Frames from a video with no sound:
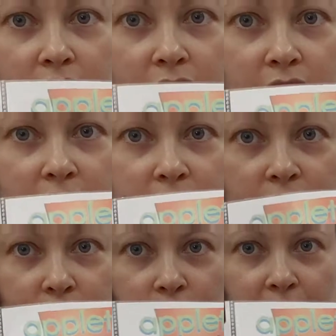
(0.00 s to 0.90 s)

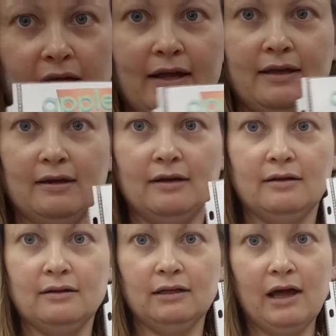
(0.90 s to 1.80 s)
this for my
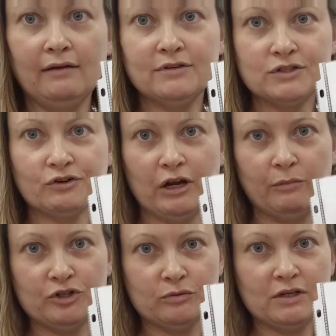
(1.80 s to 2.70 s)
live stream,
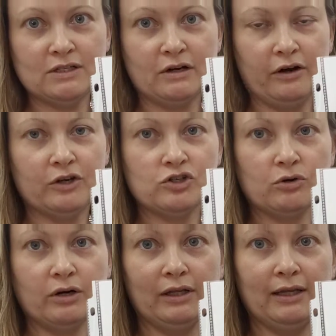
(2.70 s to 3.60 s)
which will be starting
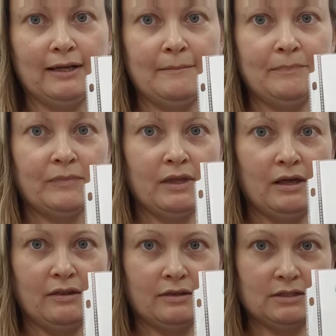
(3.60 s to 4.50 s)
shortly.
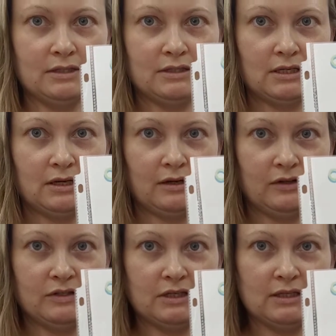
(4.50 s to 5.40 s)
This is, you
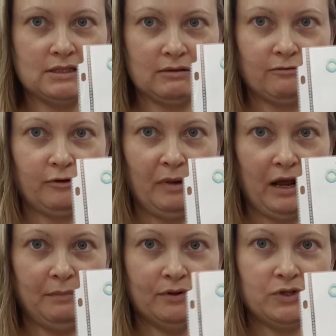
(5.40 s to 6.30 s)
can see it's from
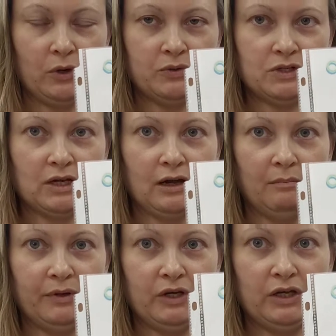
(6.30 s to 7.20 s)
Apple Totes and
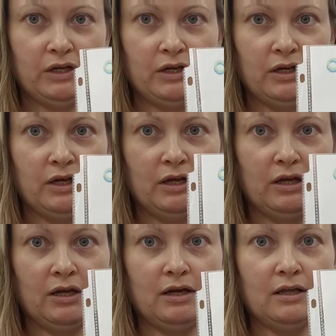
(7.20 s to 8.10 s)
Company.
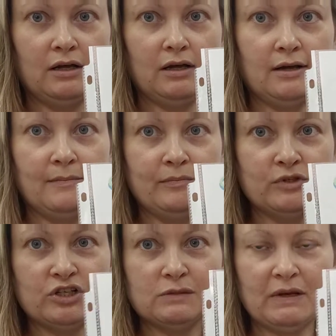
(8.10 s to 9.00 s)

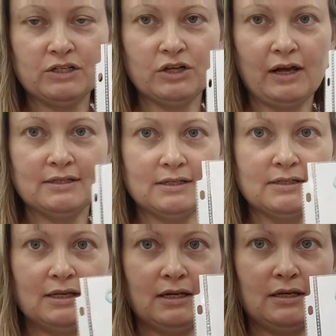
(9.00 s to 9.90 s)
She
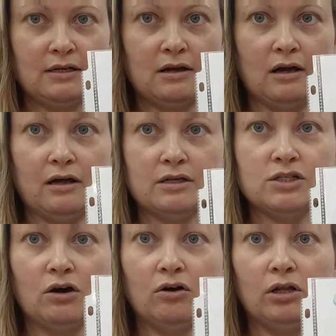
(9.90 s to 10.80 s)
specializes in
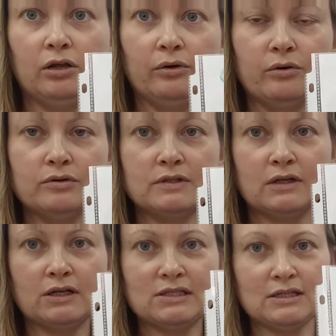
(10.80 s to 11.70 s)
doll clothes
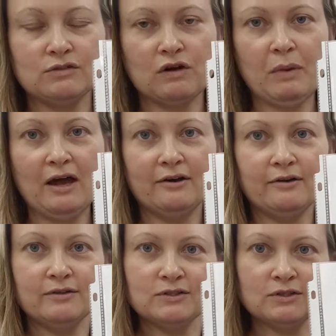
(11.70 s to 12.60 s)
and accessory
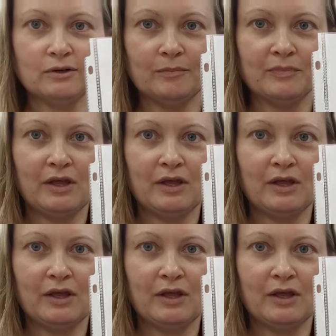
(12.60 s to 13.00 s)
patterns. So